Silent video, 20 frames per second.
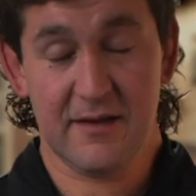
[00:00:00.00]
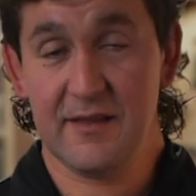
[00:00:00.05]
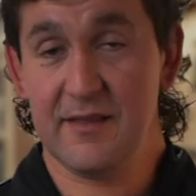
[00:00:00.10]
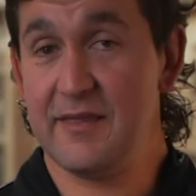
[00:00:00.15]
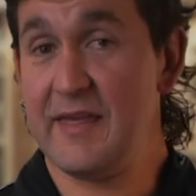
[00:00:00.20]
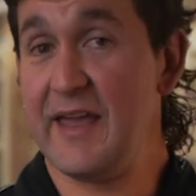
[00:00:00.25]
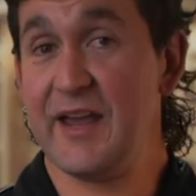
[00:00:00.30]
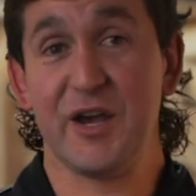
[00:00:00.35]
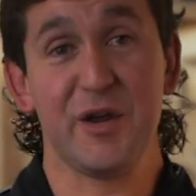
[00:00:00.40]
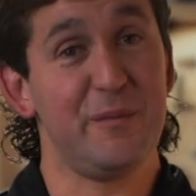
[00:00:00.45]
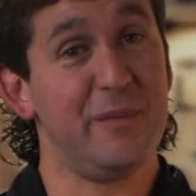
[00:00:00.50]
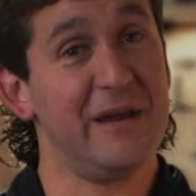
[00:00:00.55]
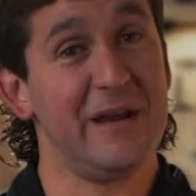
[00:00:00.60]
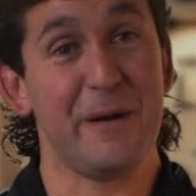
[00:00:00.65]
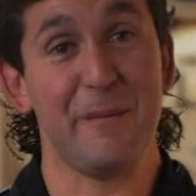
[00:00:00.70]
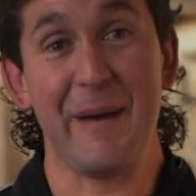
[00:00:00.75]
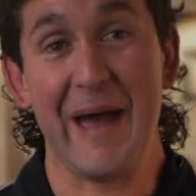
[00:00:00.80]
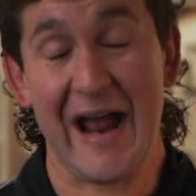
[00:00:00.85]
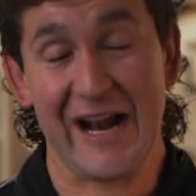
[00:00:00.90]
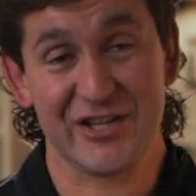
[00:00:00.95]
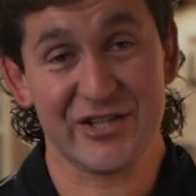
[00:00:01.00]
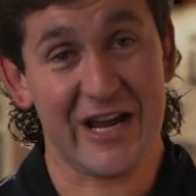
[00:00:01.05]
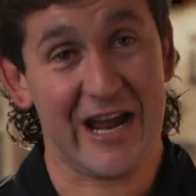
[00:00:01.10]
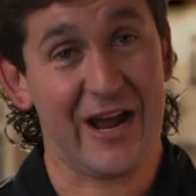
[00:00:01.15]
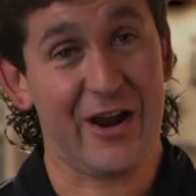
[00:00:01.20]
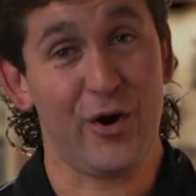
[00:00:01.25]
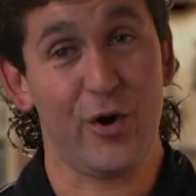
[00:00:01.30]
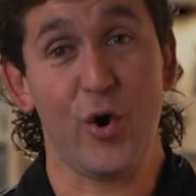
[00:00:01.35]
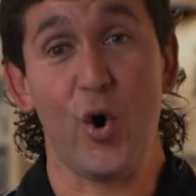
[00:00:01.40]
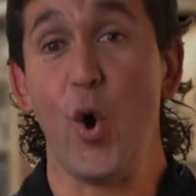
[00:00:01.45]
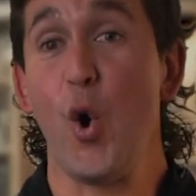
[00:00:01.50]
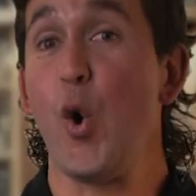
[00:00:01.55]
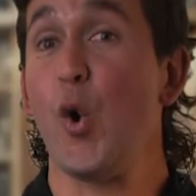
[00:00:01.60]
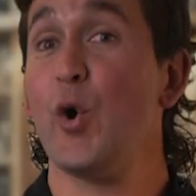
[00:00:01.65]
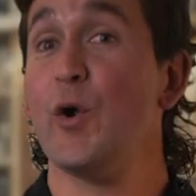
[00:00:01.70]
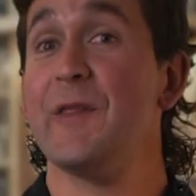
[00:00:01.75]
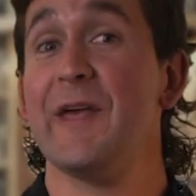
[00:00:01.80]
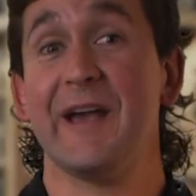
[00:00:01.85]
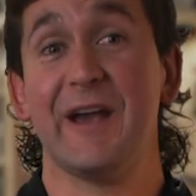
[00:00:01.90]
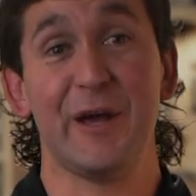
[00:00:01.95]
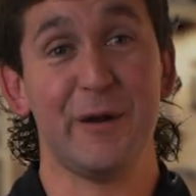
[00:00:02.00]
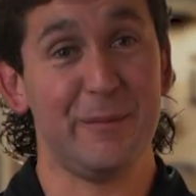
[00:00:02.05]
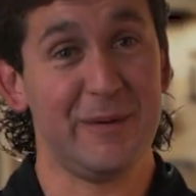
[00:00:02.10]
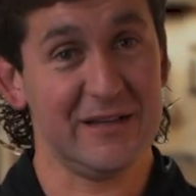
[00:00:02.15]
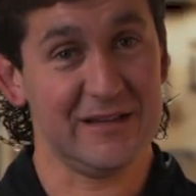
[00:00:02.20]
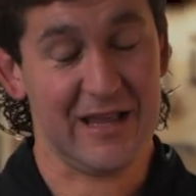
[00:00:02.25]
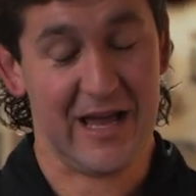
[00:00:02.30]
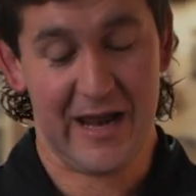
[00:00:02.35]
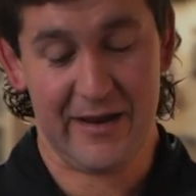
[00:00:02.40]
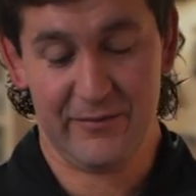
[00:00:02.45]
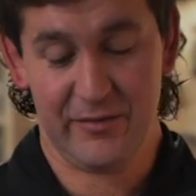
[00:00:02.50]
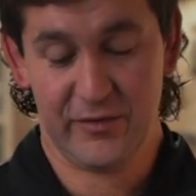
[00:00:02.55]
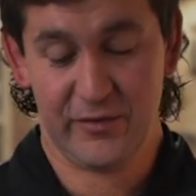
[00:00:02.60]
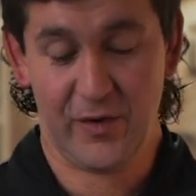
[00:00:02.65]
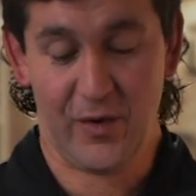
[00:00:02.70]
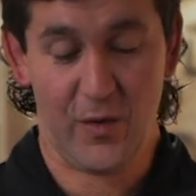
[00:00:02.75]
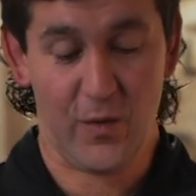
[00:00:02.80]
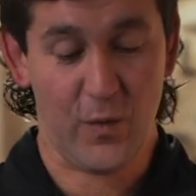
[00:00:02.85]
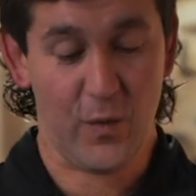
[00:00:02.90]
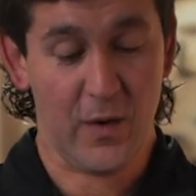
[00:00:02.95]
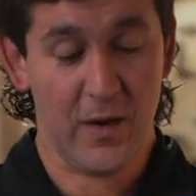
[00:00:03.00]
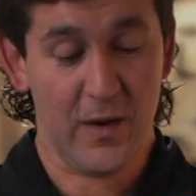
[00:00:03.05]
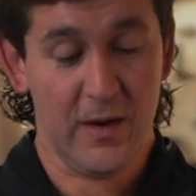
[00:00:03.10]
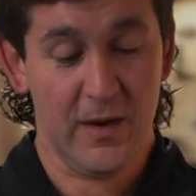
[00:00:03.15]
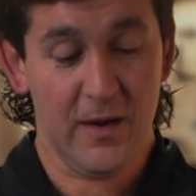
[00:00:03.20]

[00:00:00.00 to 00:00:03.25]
they could be in a back channel or they could be live. So